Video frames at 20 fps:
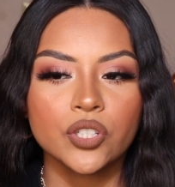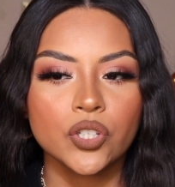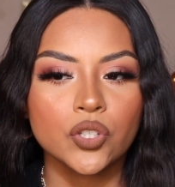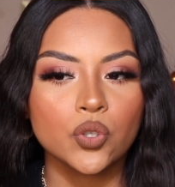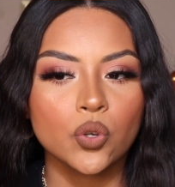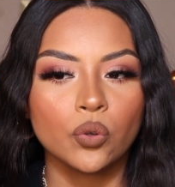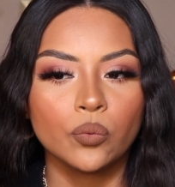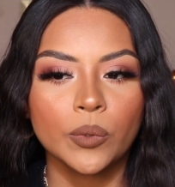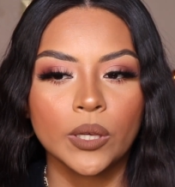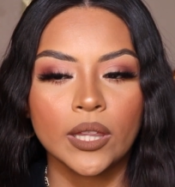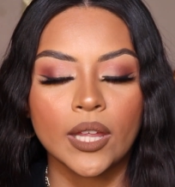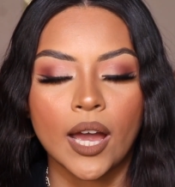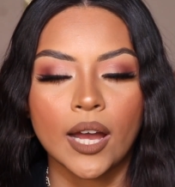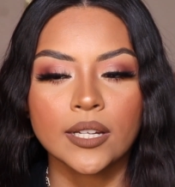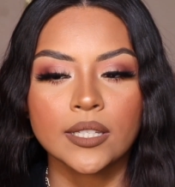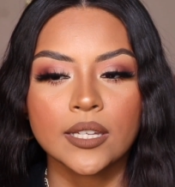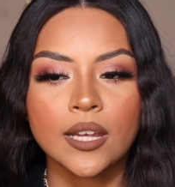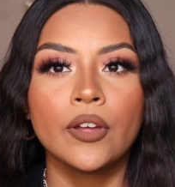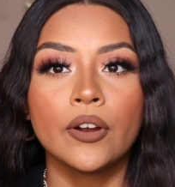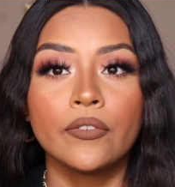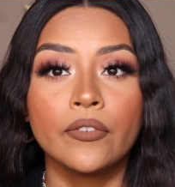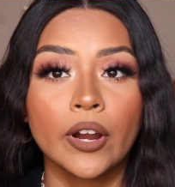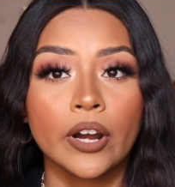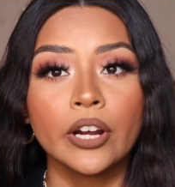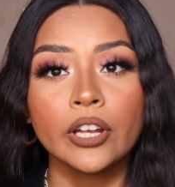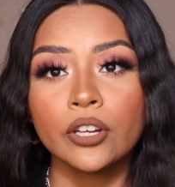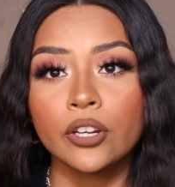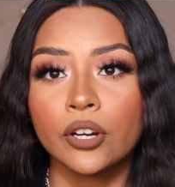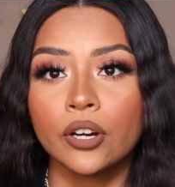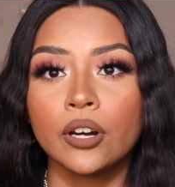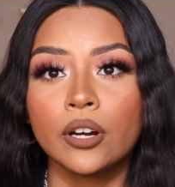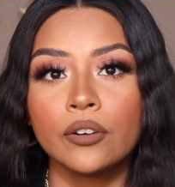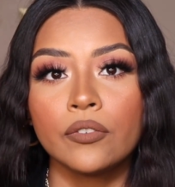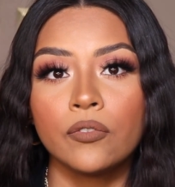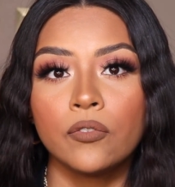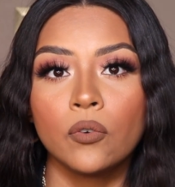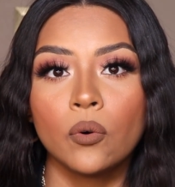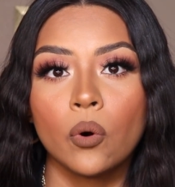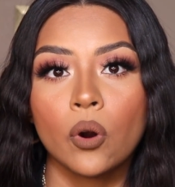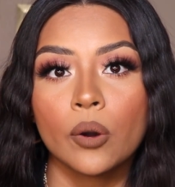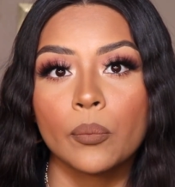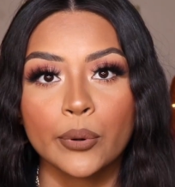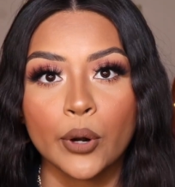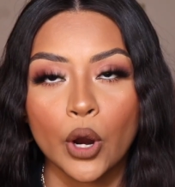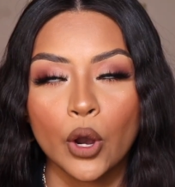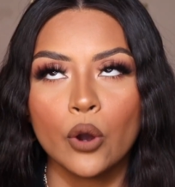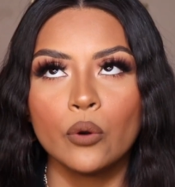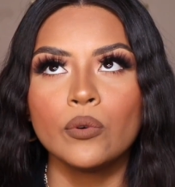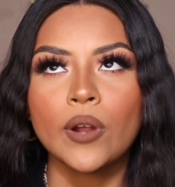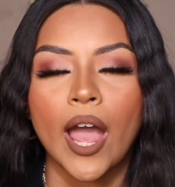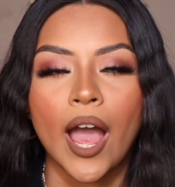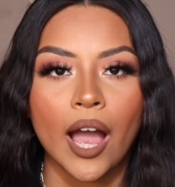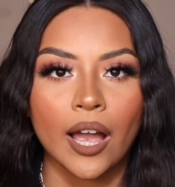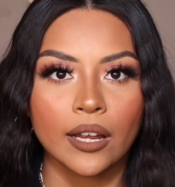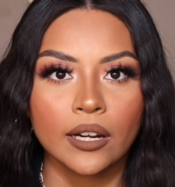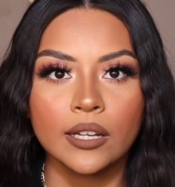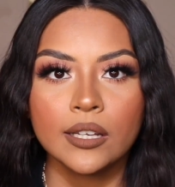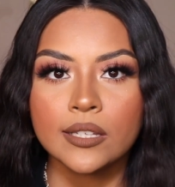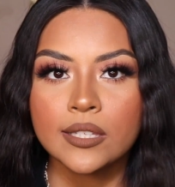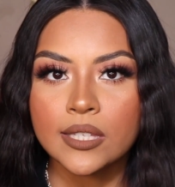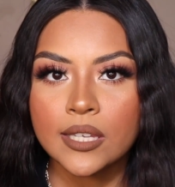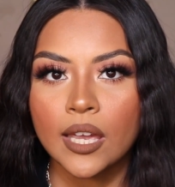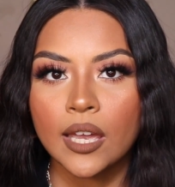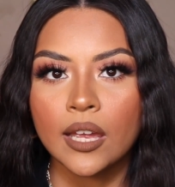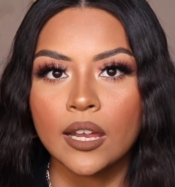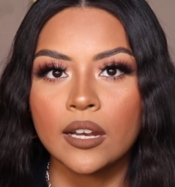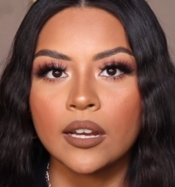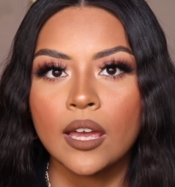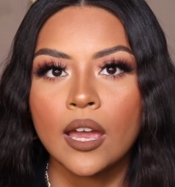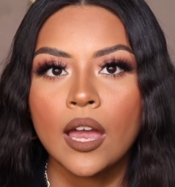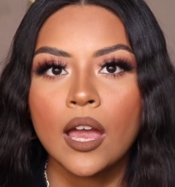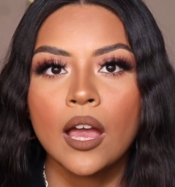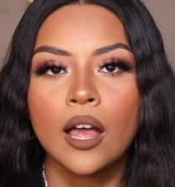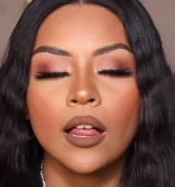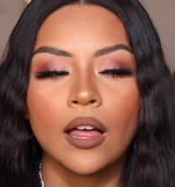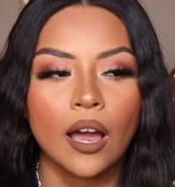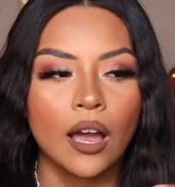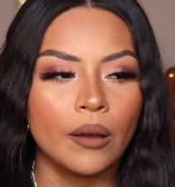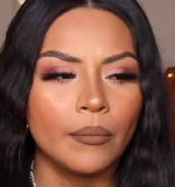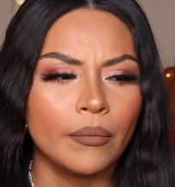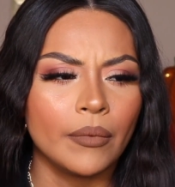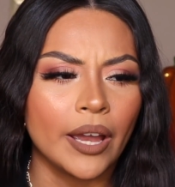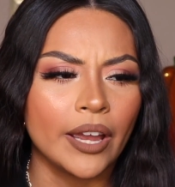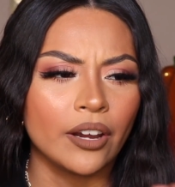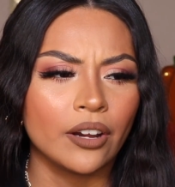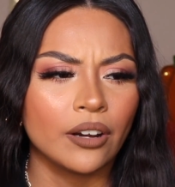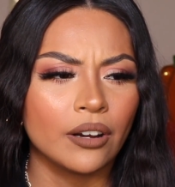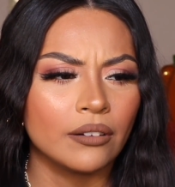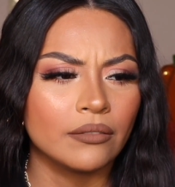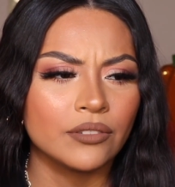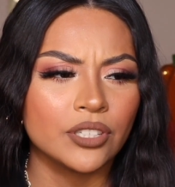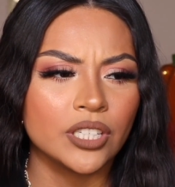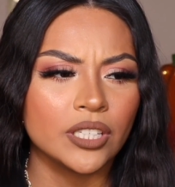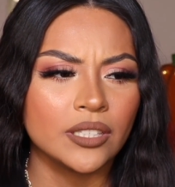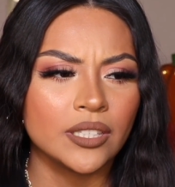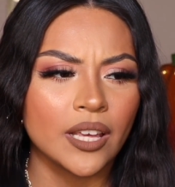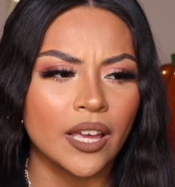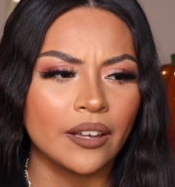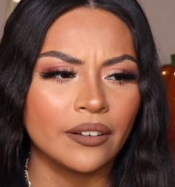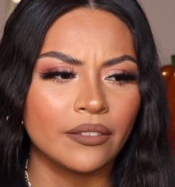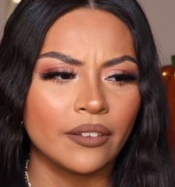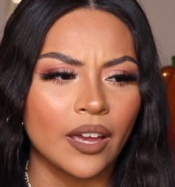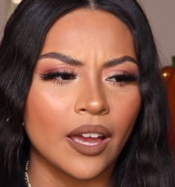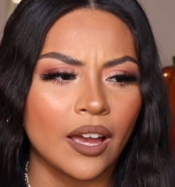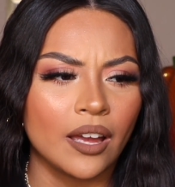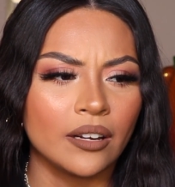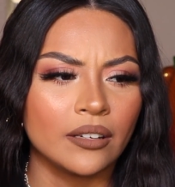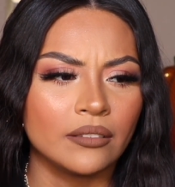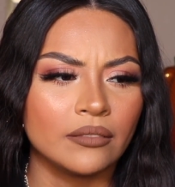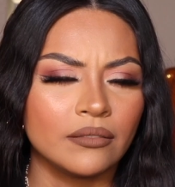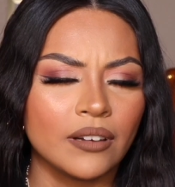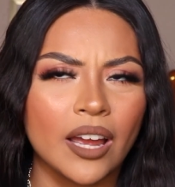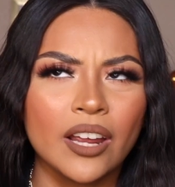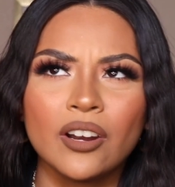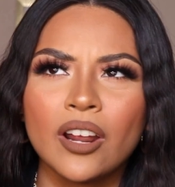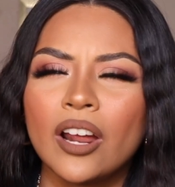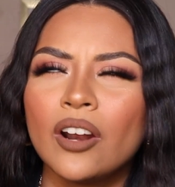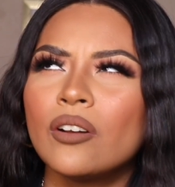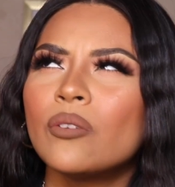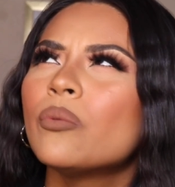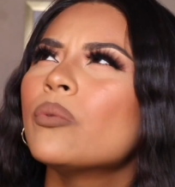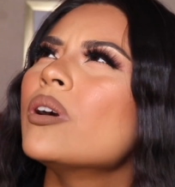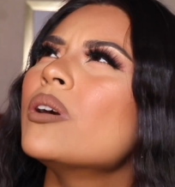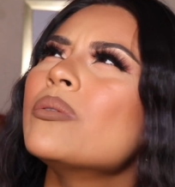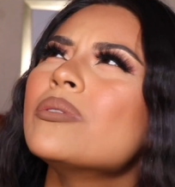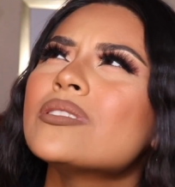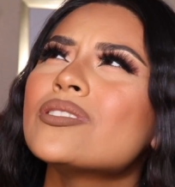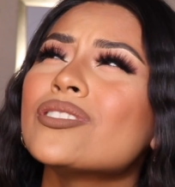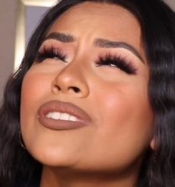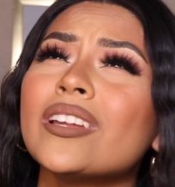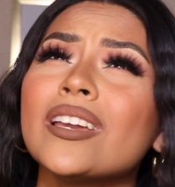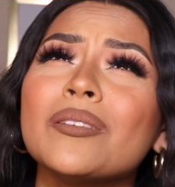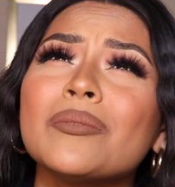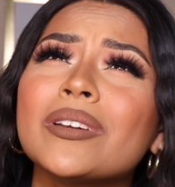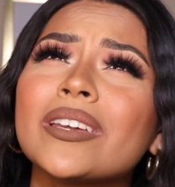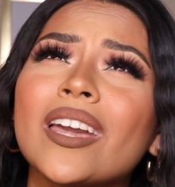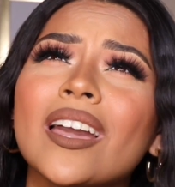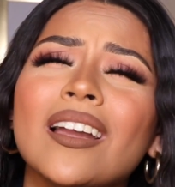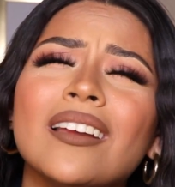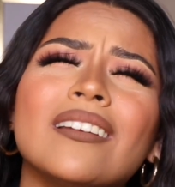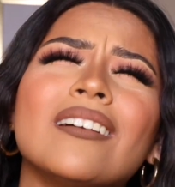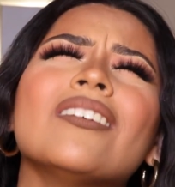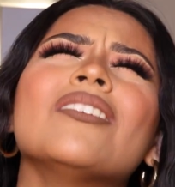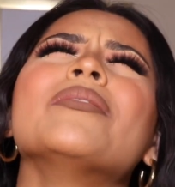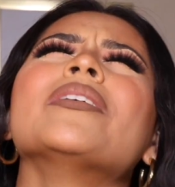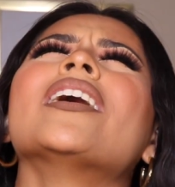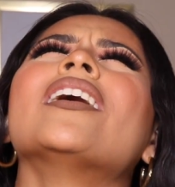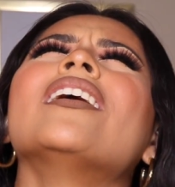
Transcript: she told me that they're very good for prone acne skin. She said that, I don't know, what was her name again? Oh my